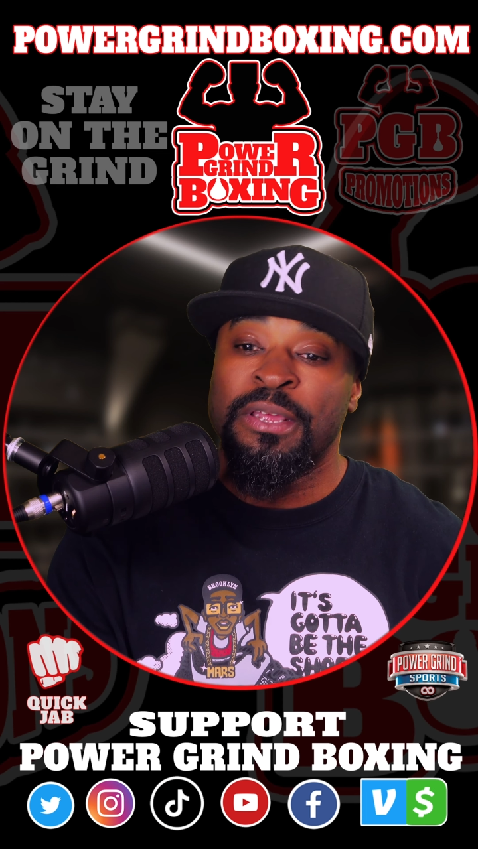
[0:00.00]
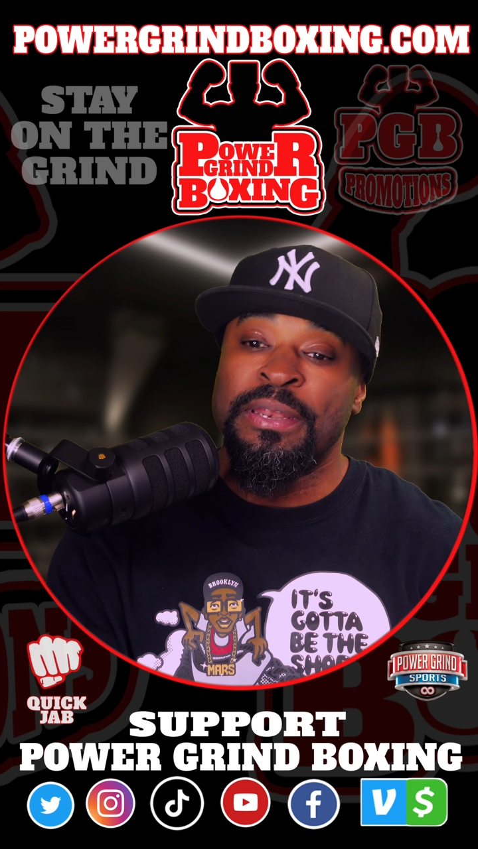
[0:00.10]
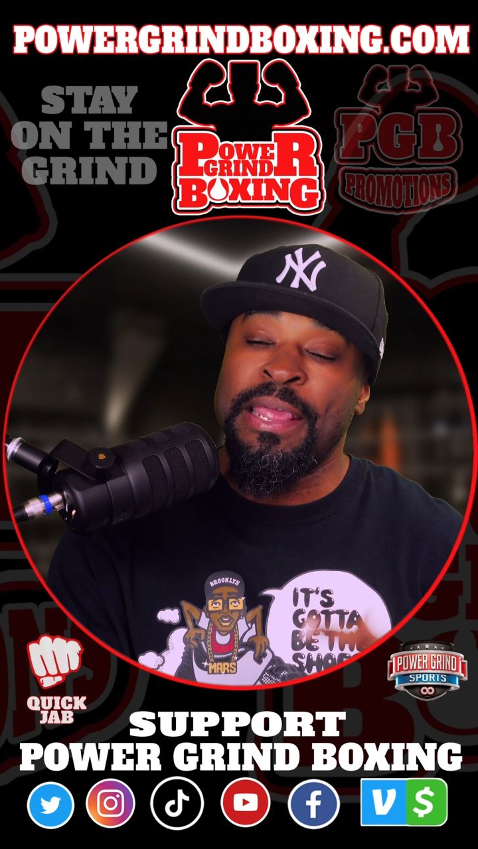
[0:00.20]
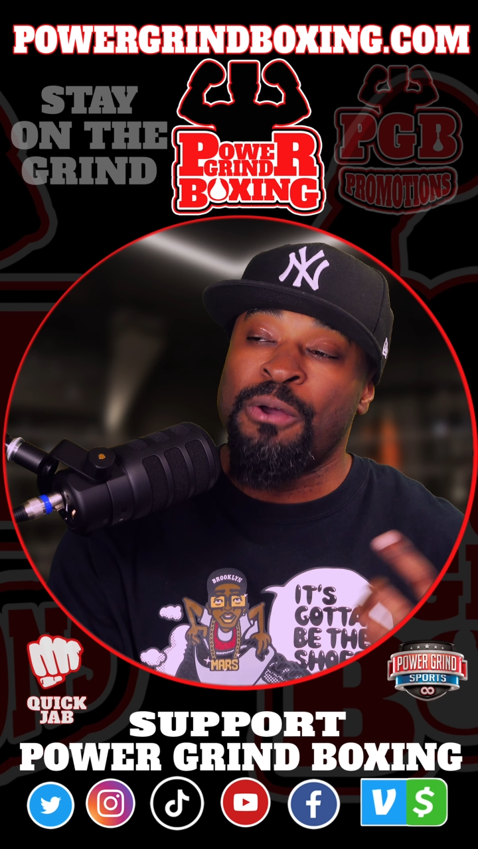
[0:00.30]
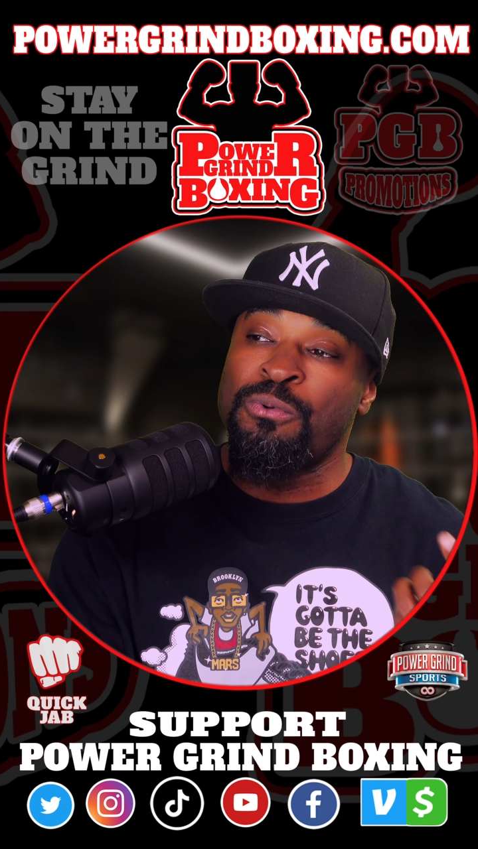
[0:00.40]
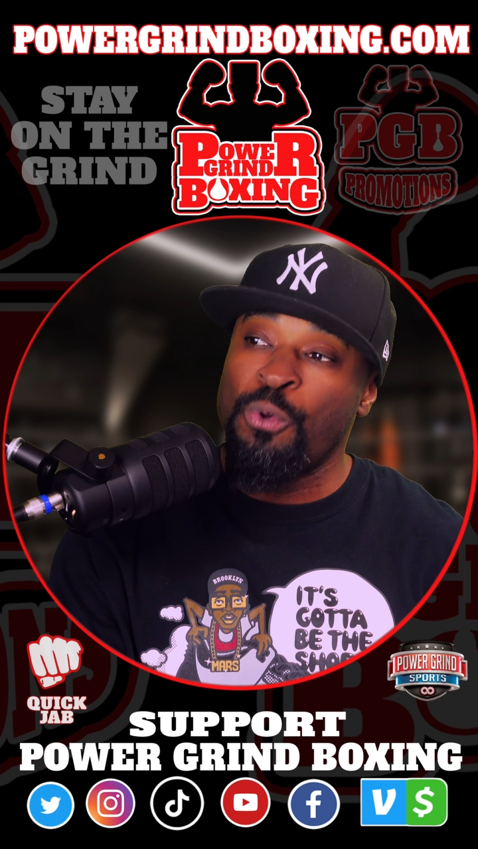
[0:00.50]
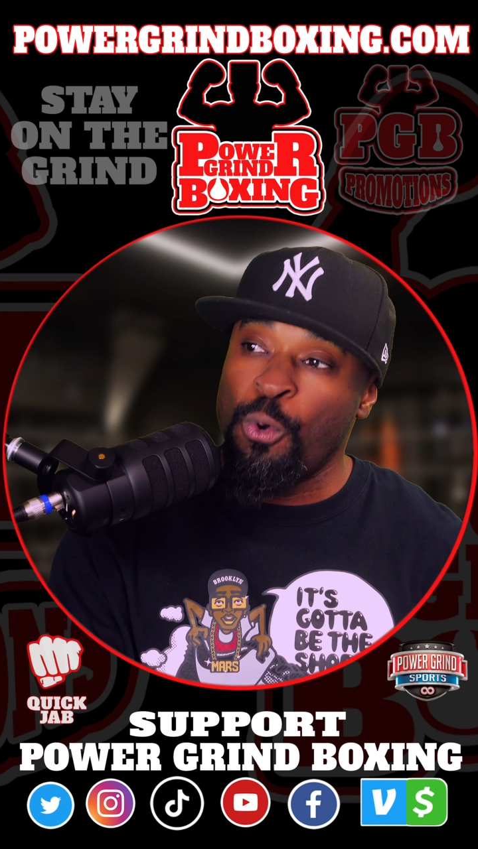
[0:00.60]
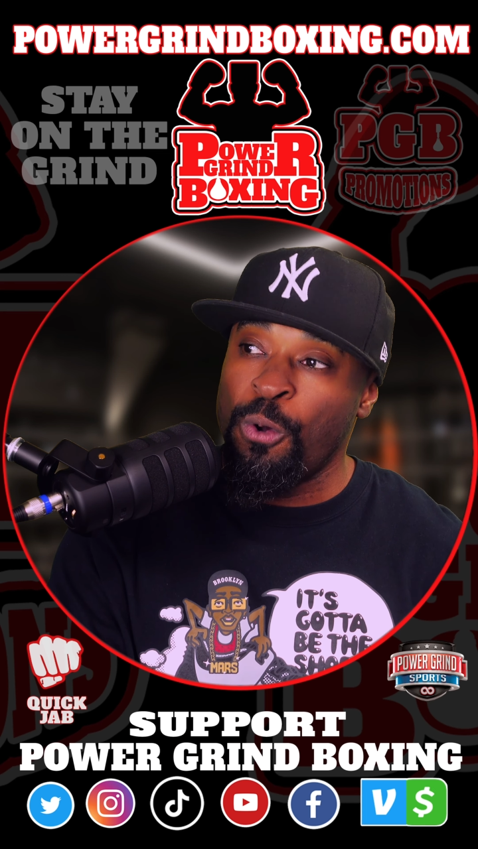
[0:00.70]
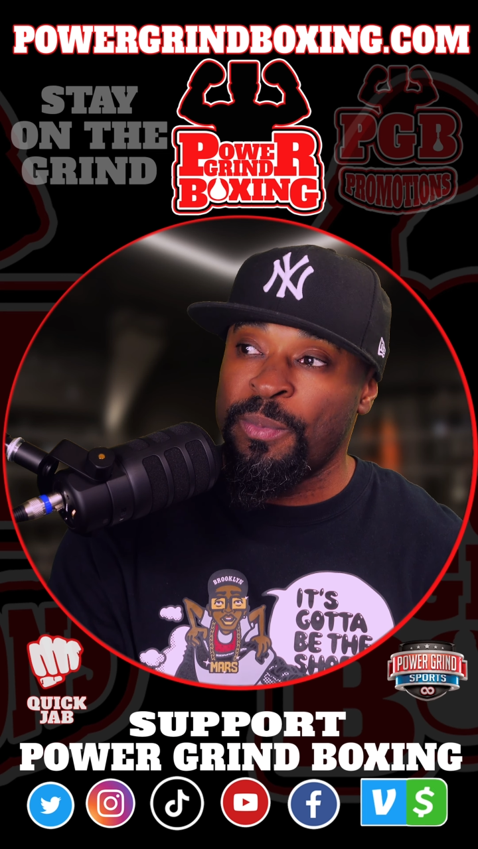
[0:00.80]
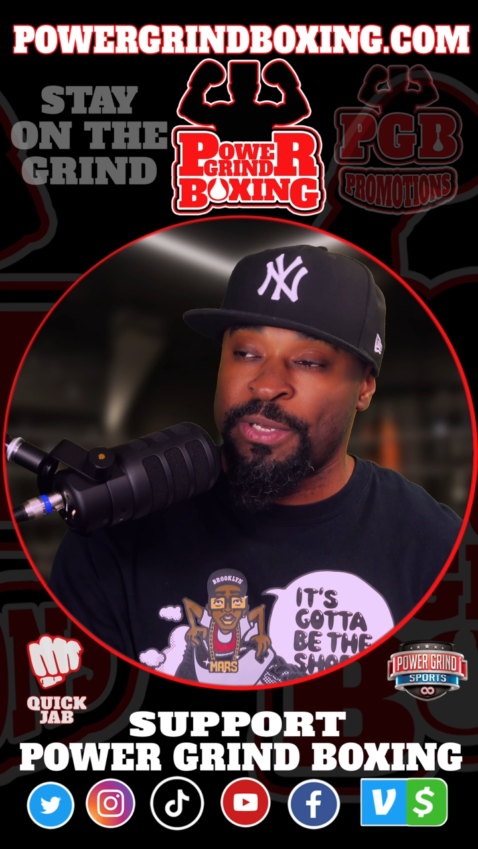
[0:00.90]
Now,
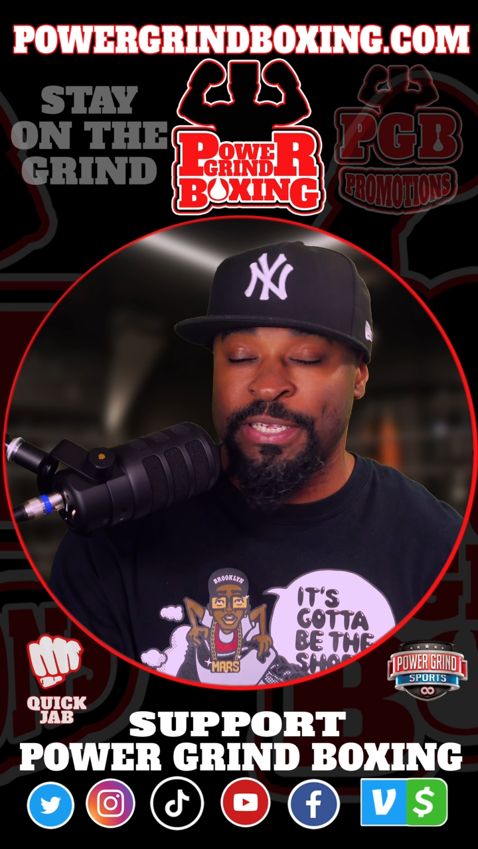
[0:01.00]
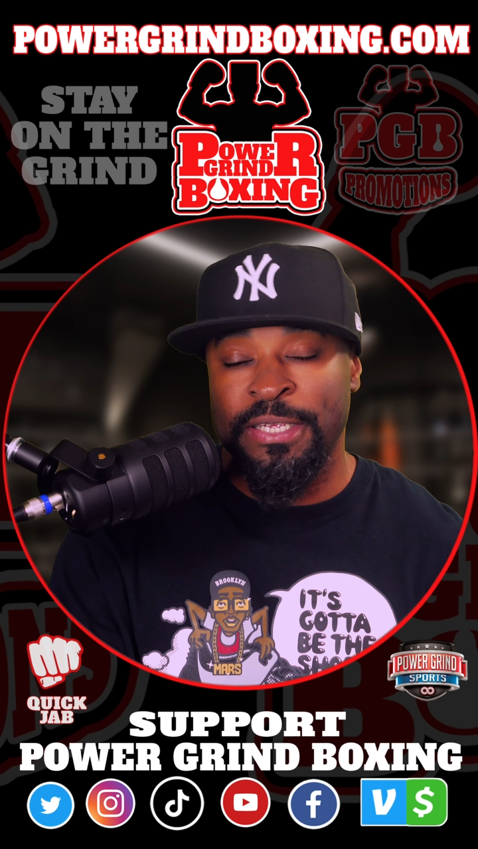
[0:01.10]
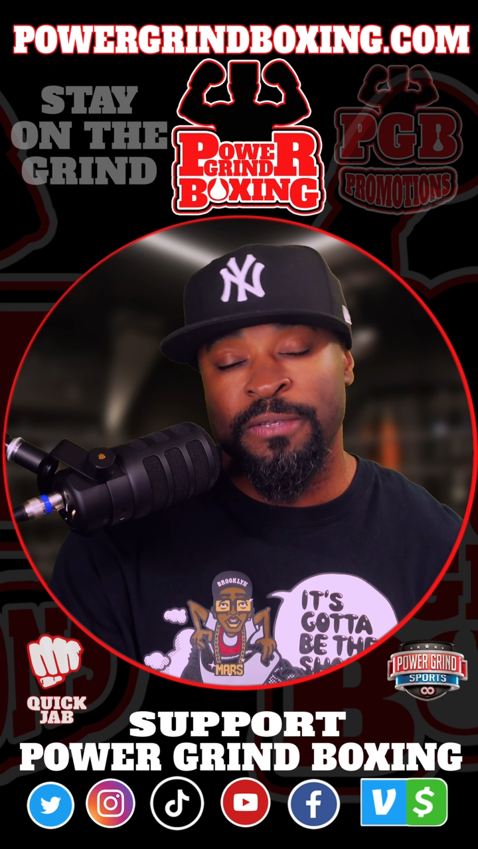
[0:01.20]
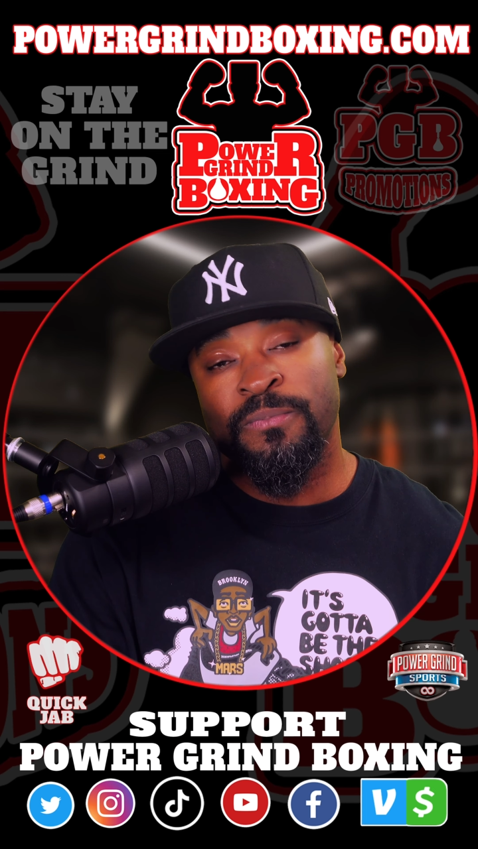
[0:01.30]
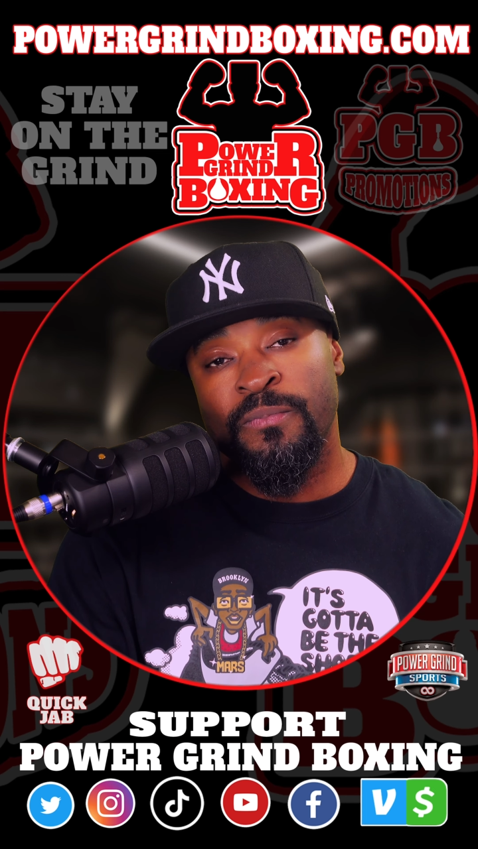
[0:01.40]
normally